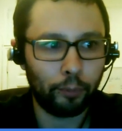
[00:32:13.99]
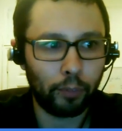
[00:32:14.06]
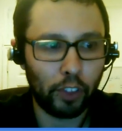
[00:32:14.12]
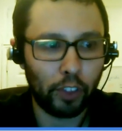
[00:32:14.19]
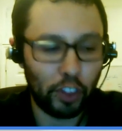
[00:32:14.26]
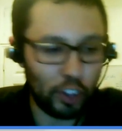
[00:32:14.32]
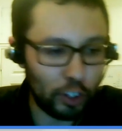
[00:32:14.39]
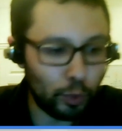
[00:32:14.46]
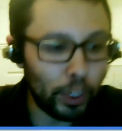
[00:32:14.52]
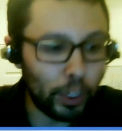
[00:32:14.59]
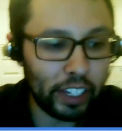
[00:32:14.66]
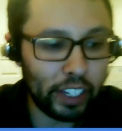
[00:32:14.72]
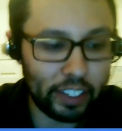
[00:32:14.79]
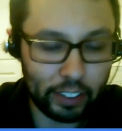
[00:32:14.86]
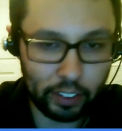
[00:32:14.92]
this
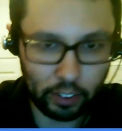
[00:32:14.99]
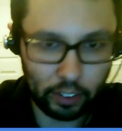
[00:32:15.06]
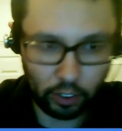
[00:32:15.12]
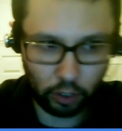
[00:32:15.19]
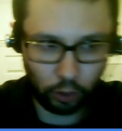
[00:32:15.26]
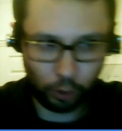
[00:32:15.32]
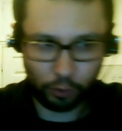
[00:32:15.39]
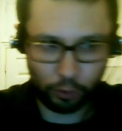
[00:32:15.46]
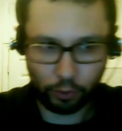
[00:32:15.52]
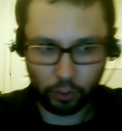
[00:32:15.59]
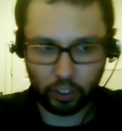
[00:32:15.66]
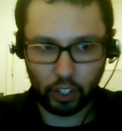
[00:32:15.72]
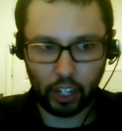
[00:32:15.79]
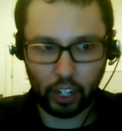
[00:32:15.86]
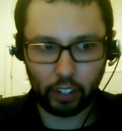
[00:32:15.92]
really sort
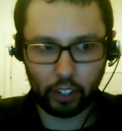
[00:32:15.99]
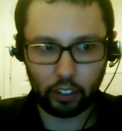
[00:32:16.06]
of